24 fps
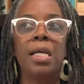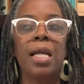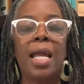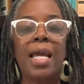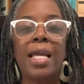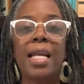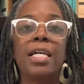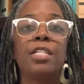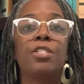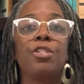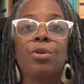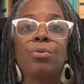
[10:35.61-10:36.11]

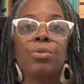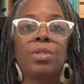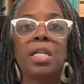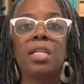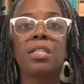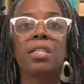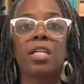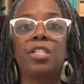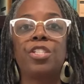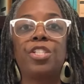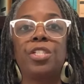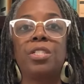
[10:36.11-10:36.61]
And I don't
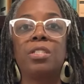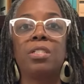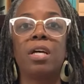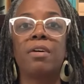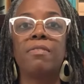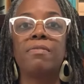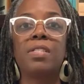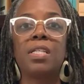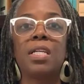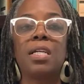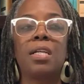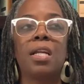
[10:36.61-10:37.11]
think that she
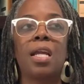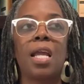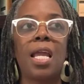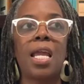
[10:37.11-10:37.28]
loves it.